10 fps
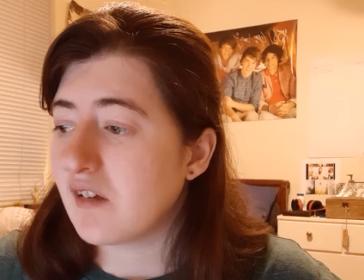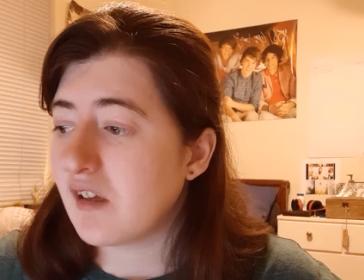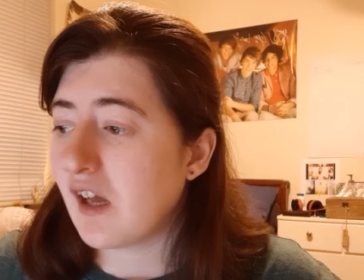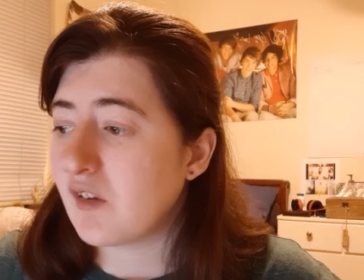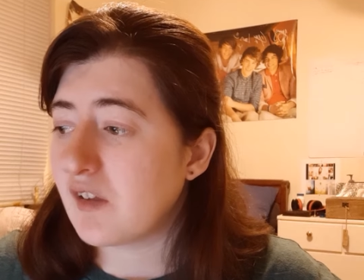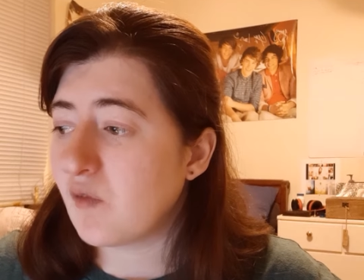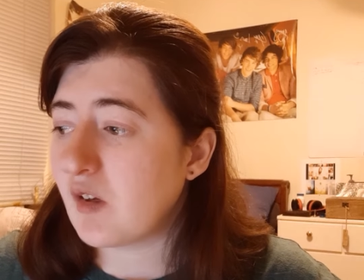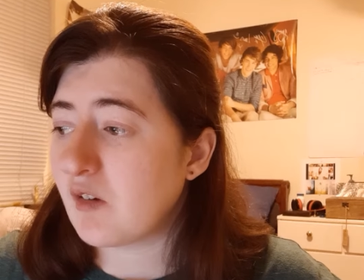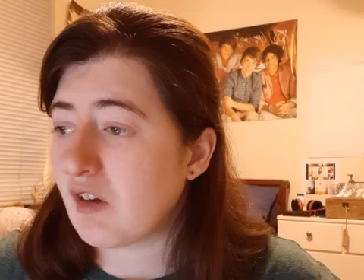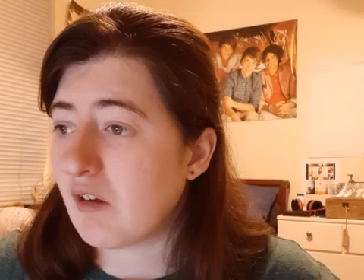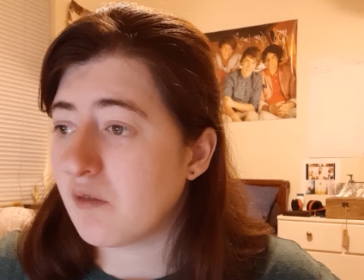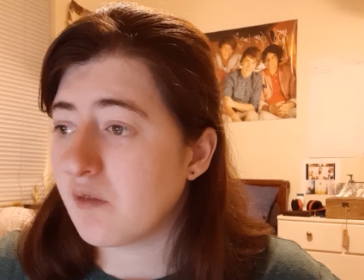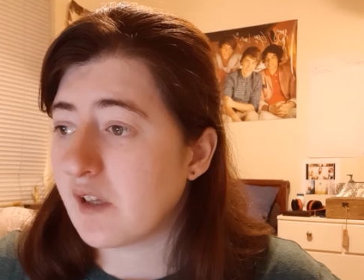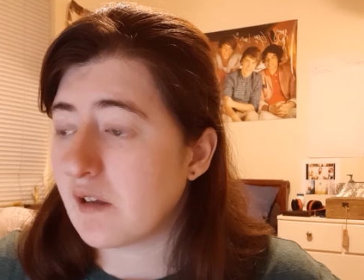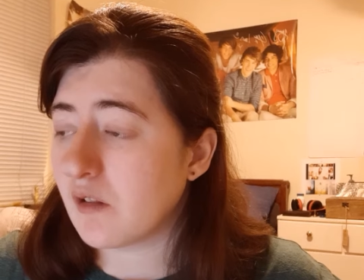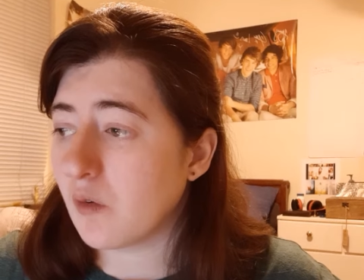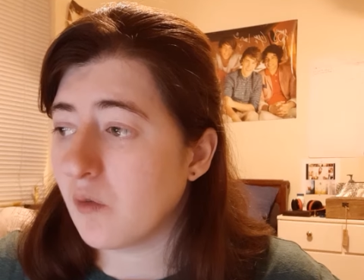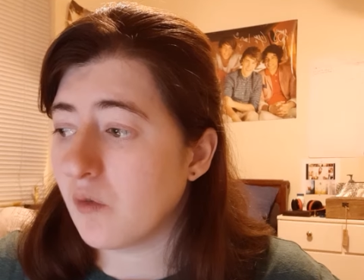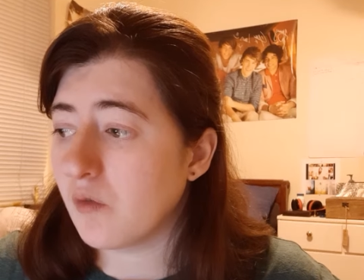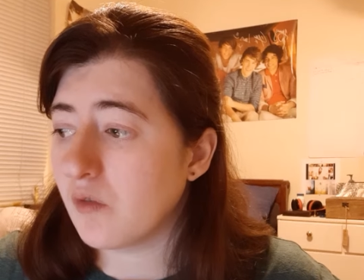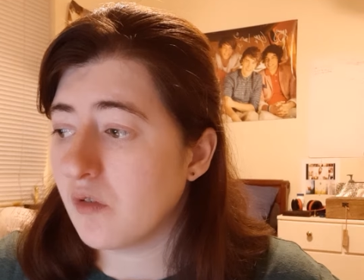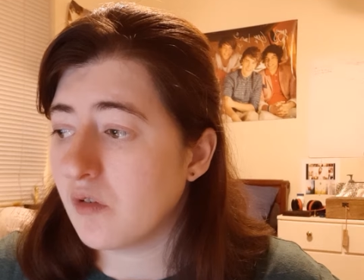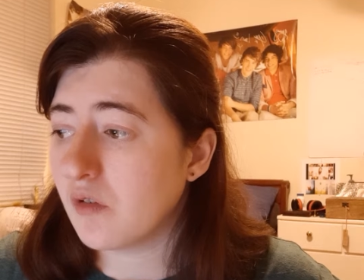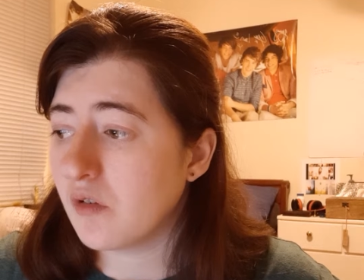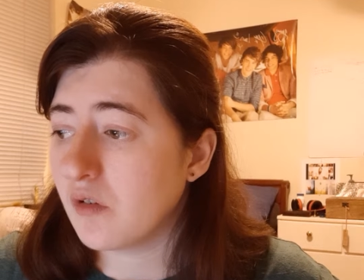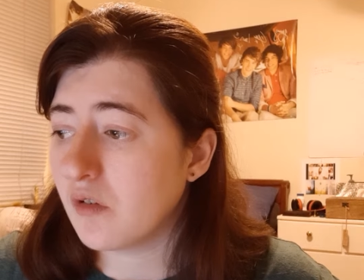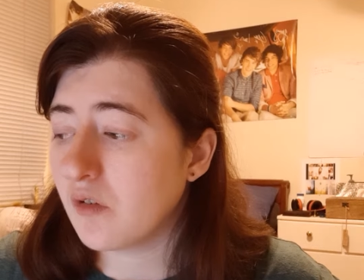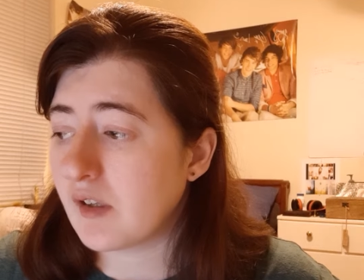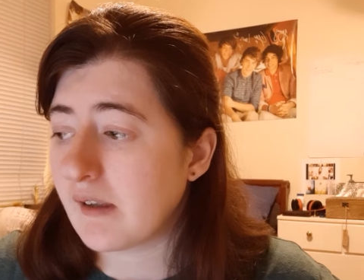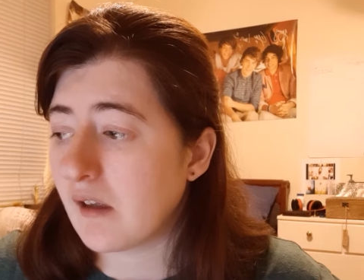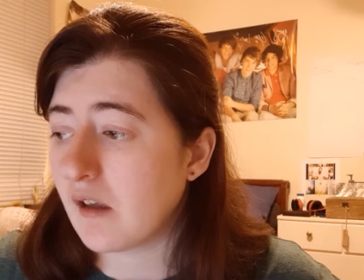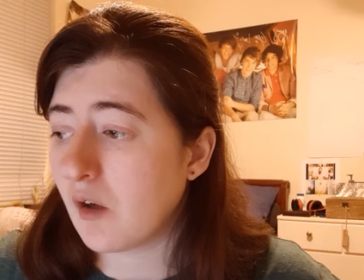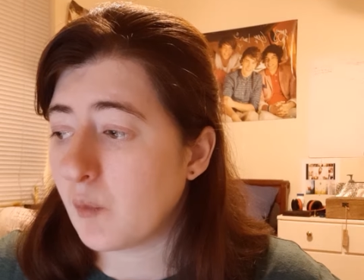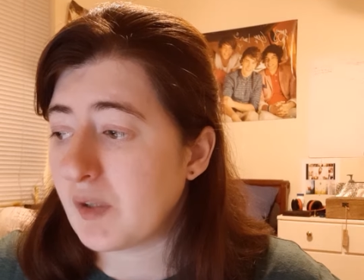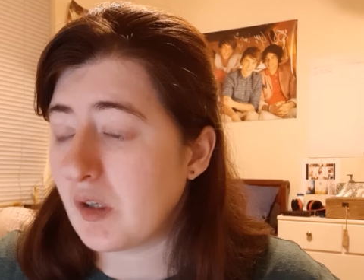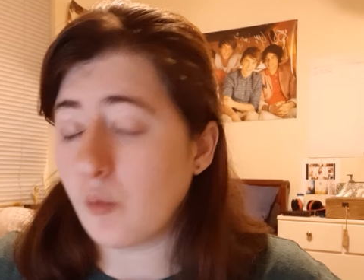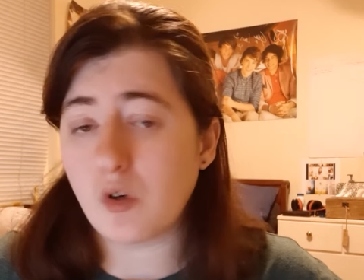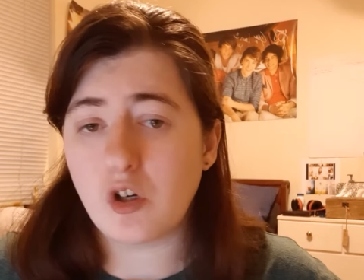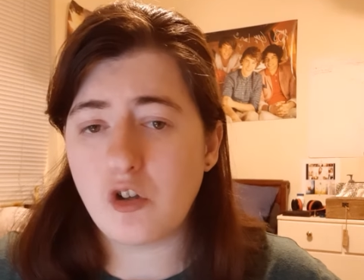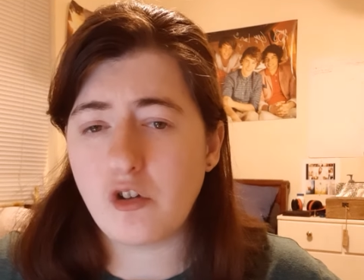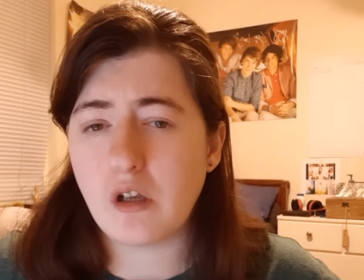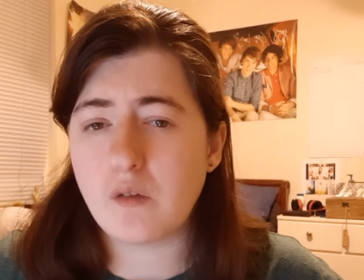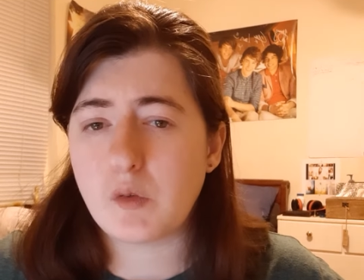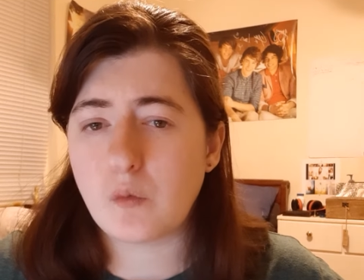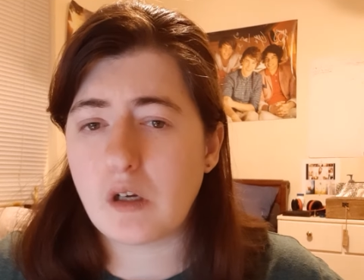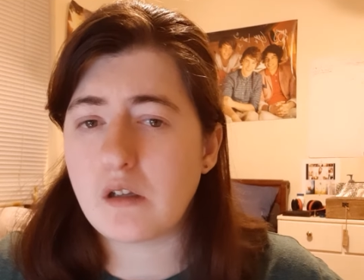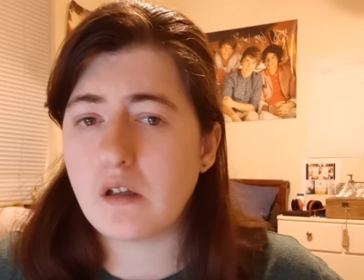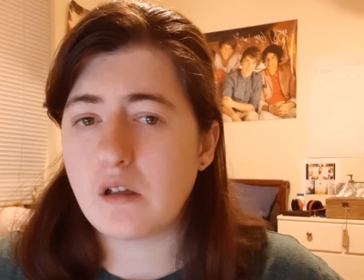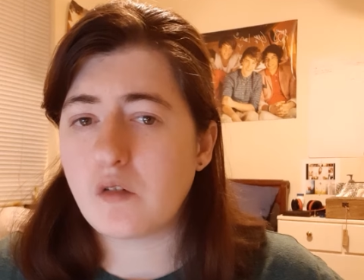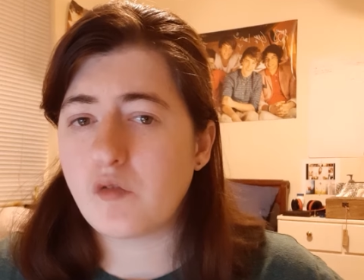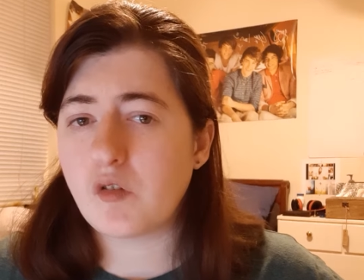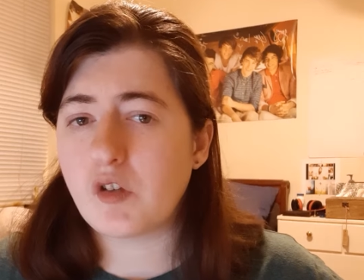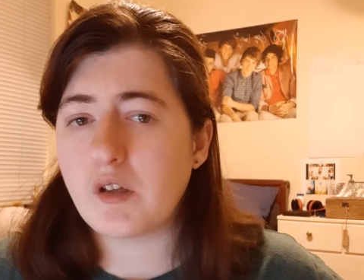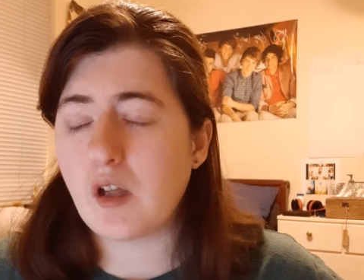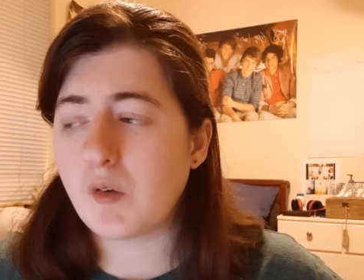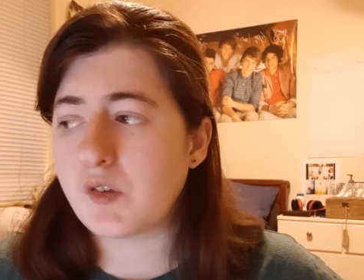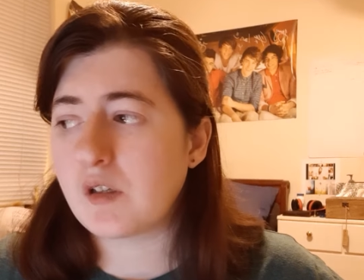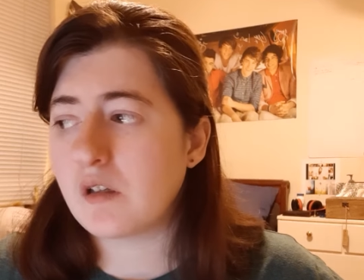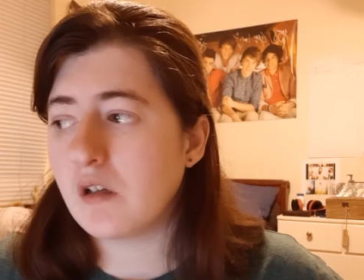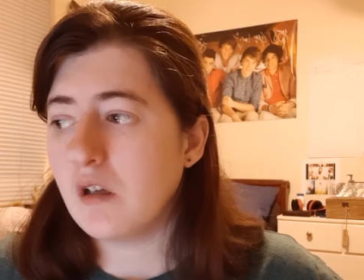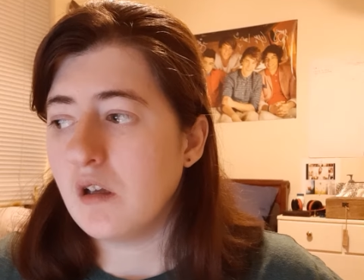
how they figured out like the whole, like how many words you have to write to hit 50,000.